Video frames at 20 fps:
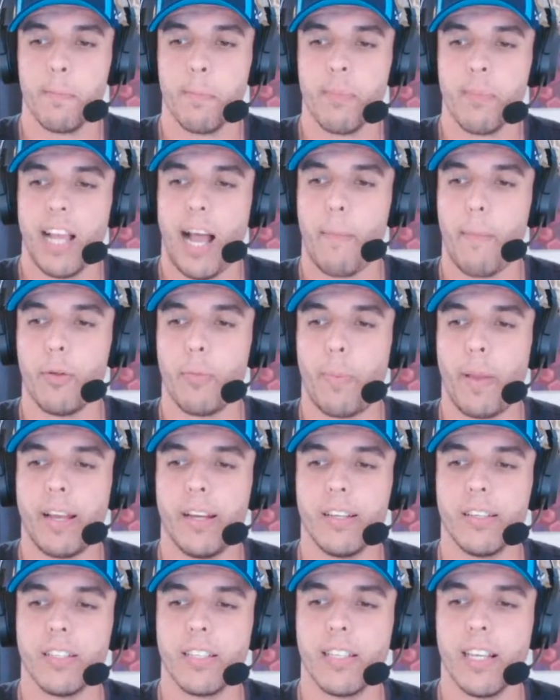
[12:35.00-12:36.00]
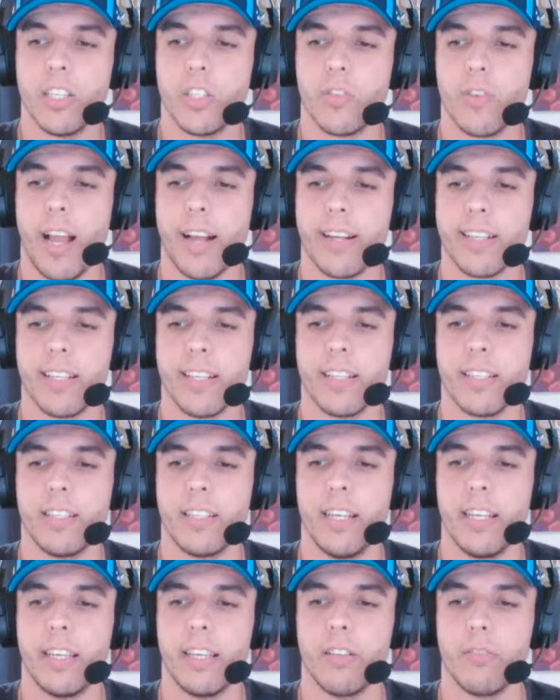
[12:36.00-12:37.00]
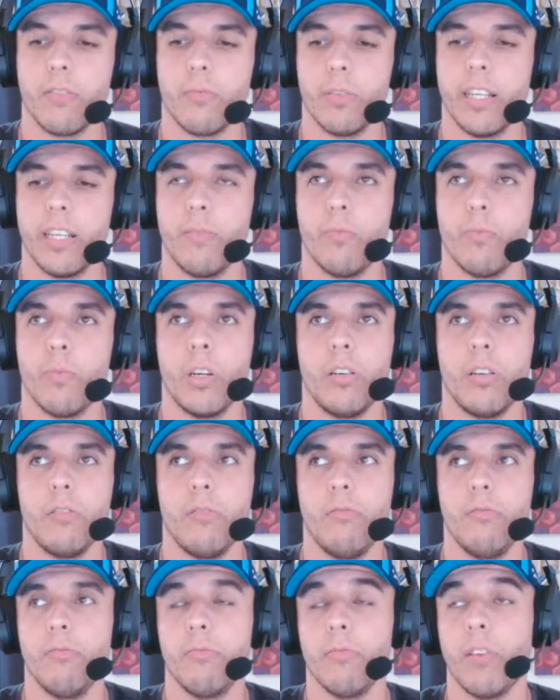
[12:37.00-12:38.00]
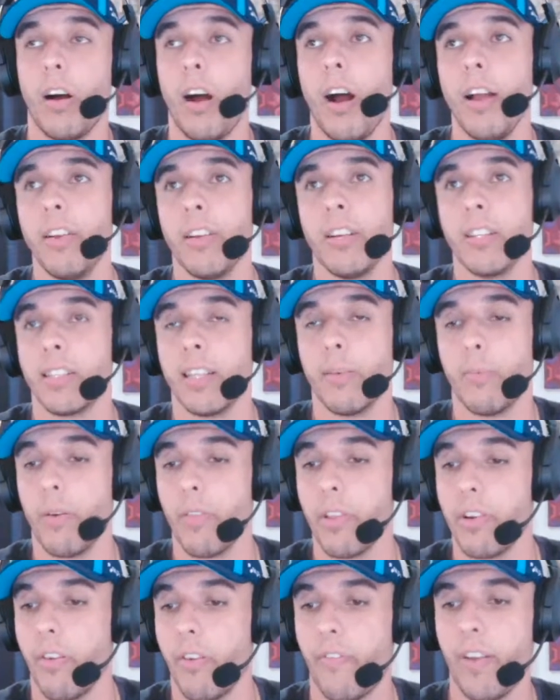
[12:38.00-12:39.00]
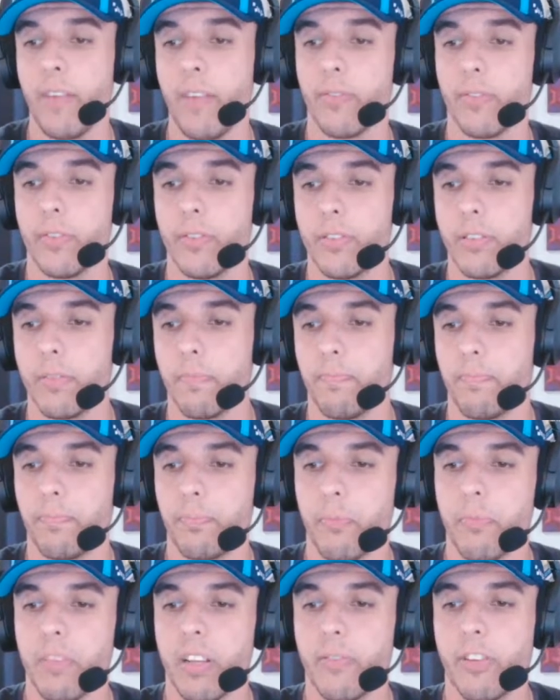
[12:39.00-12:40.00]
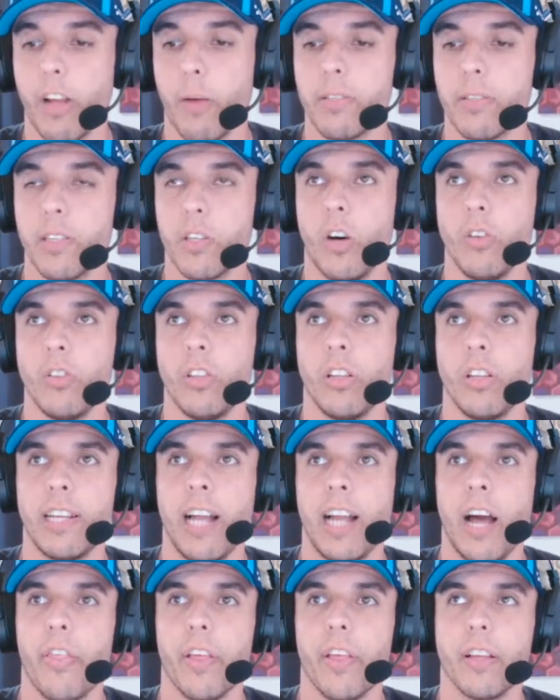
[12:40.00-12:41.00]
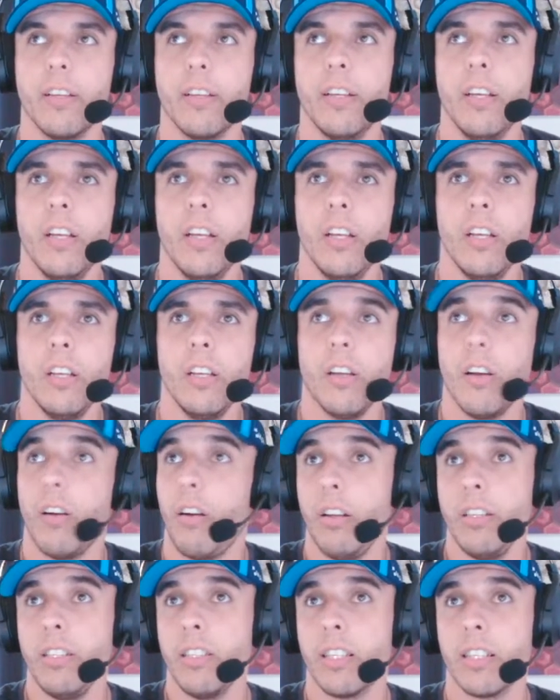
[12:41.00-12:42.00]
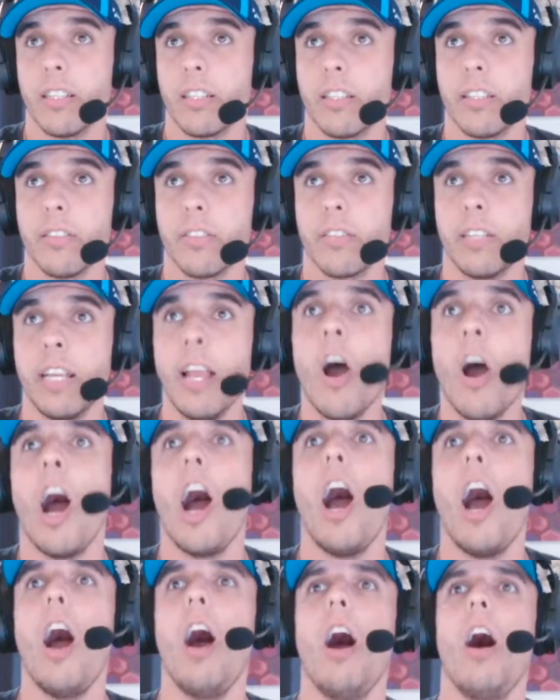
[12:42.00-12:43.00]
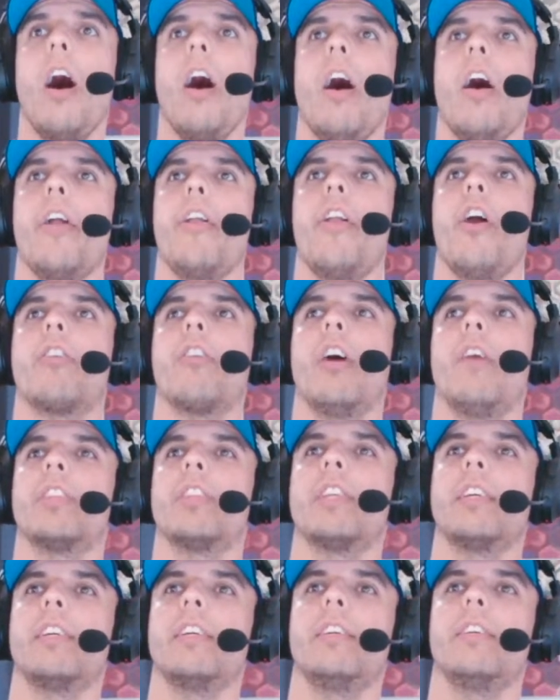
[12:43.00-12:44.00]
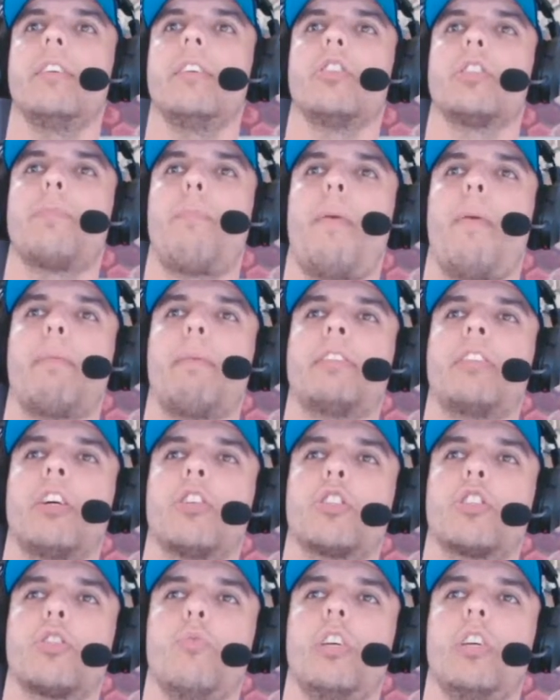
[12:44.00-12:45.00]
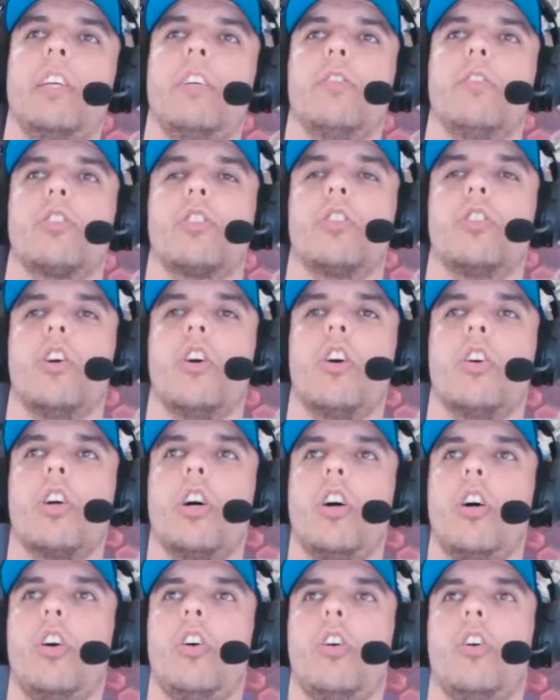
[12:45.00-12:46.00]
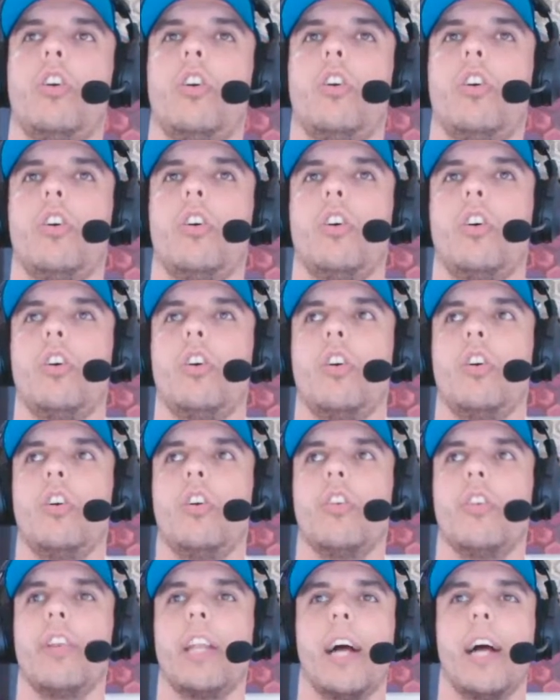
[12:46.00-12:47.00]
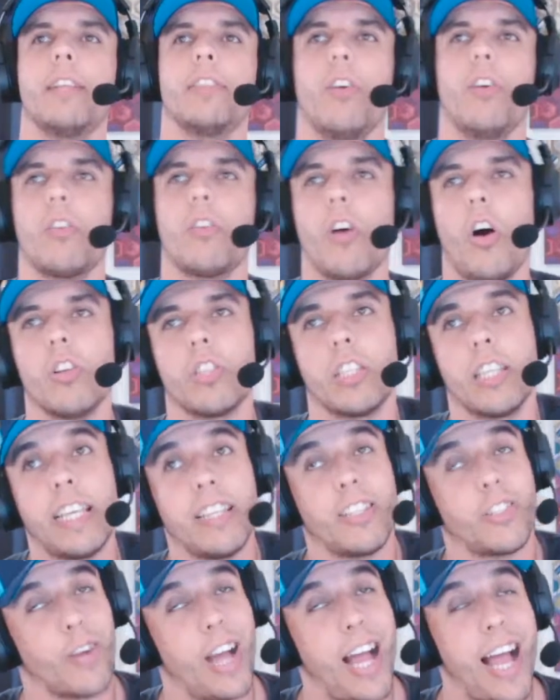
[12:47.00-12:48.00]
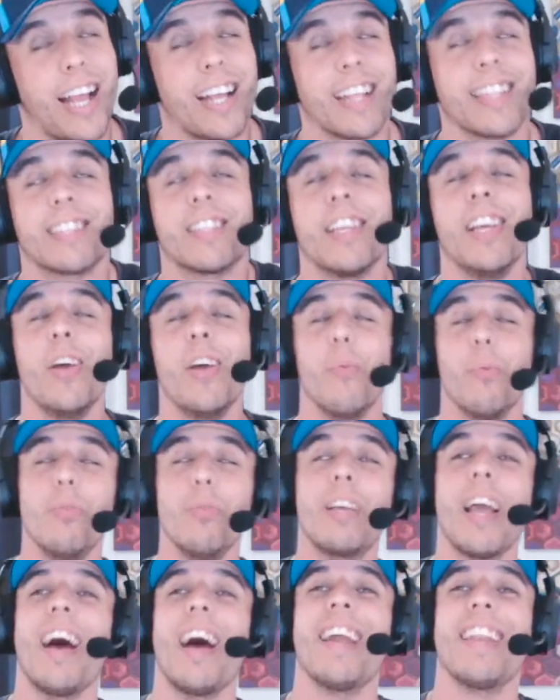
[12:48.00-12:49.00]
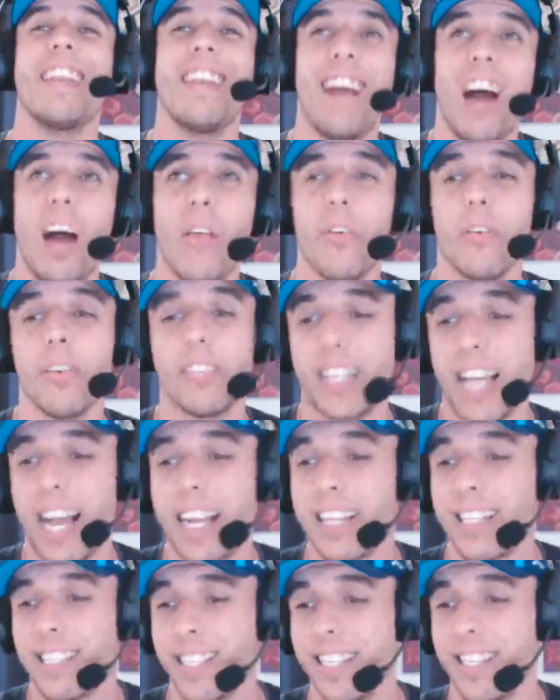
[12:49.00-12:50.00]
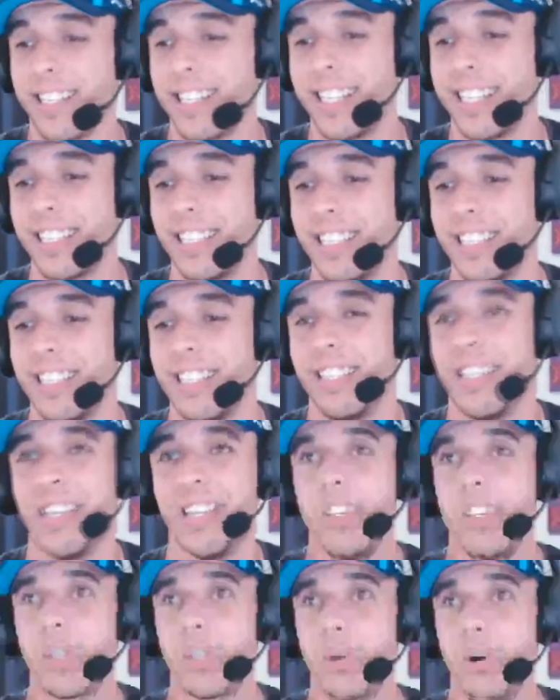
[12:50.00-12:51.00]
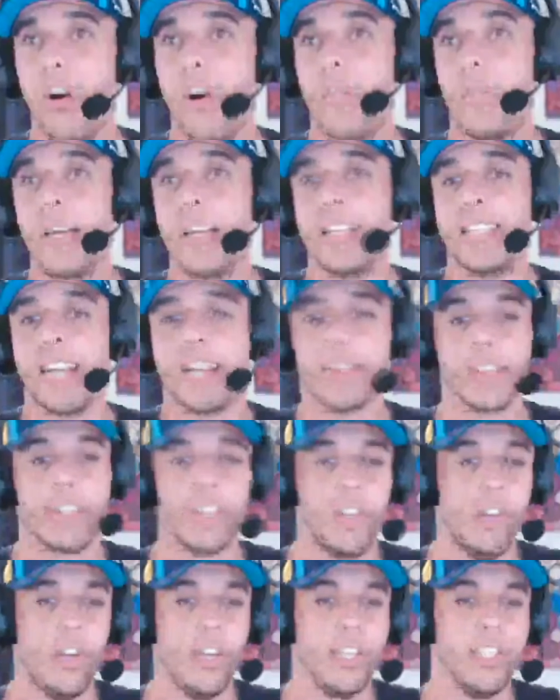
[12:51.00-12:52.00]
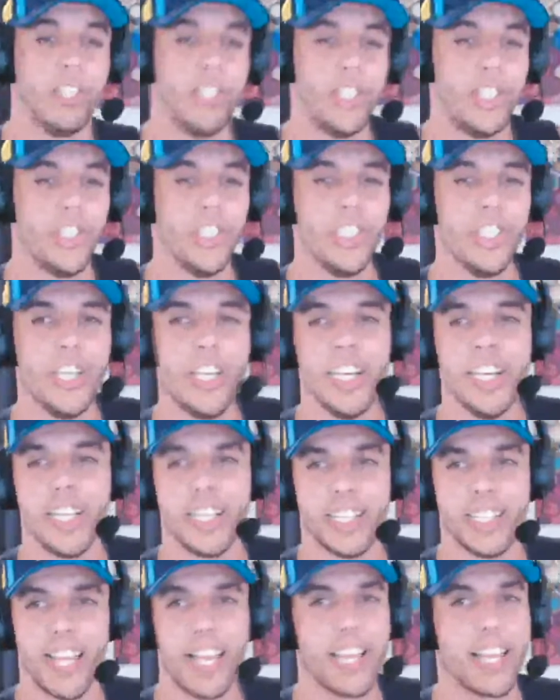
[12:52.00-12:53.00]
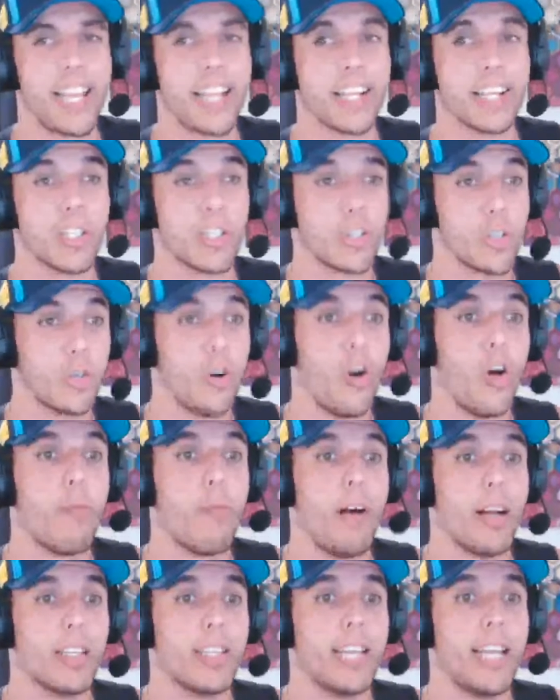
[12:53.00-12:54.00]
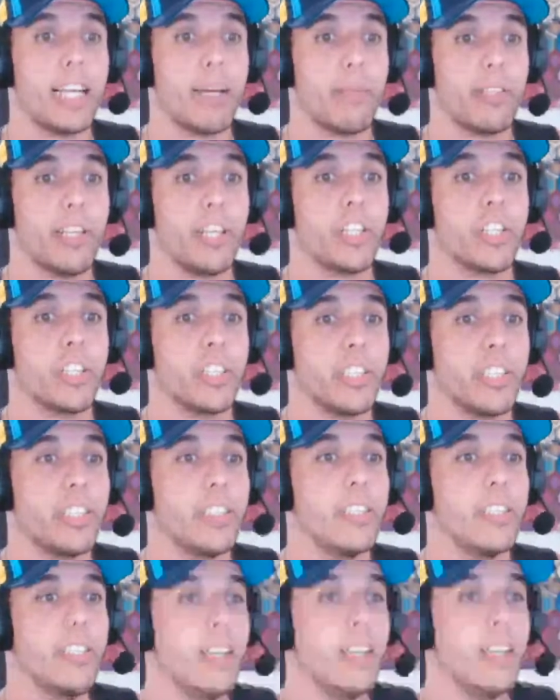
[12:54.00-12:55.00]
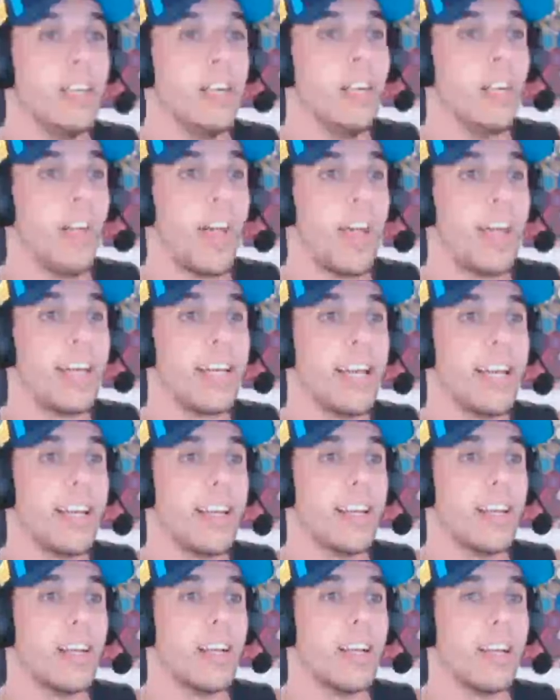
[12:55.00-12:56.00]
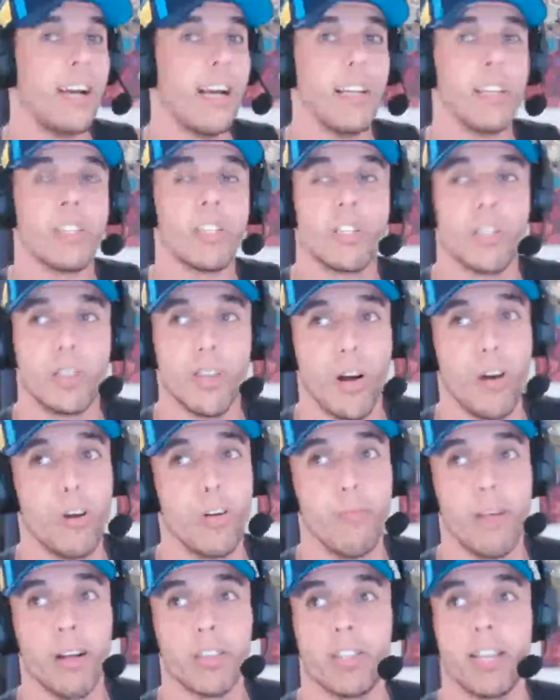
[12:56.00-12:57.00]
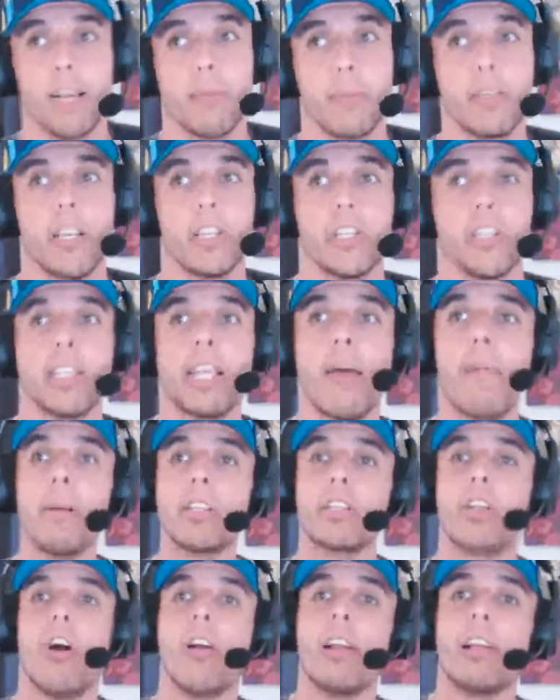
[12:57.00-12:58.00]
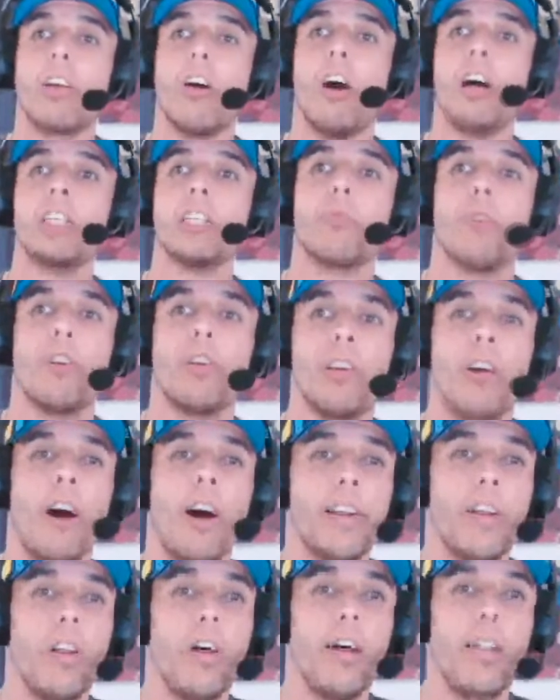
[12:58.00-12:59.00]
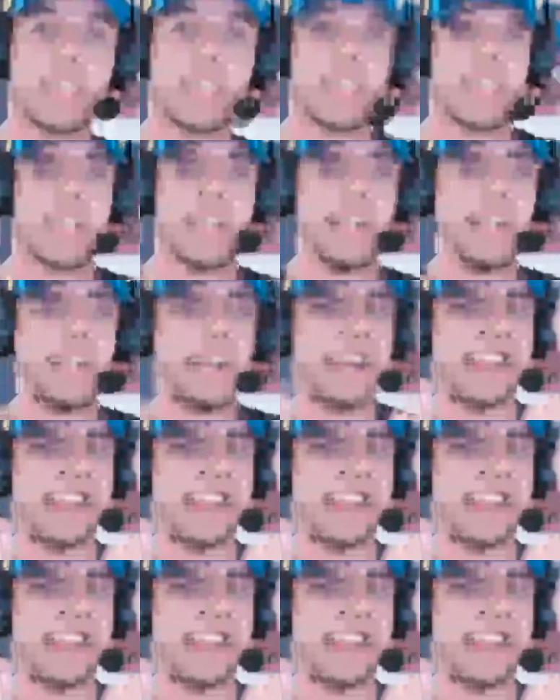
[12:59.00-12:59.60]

Up no pick under says Dragons get a sneaky little win. Well, I don't understand why they're not favourites. Cop says whole lot of nothing. I just think it's the Eels D. Oh, knock on for the Eels. Parramatta Squeals, knock on. That's a knock on. So the Dragons will get another attacking set of 6 here. 12 metres out of the line. Jeez, they're getting so much attacking possession here. They're getting so much attacking possession. 7 minutes gone here, guys. We're on 9 likes. Let's get that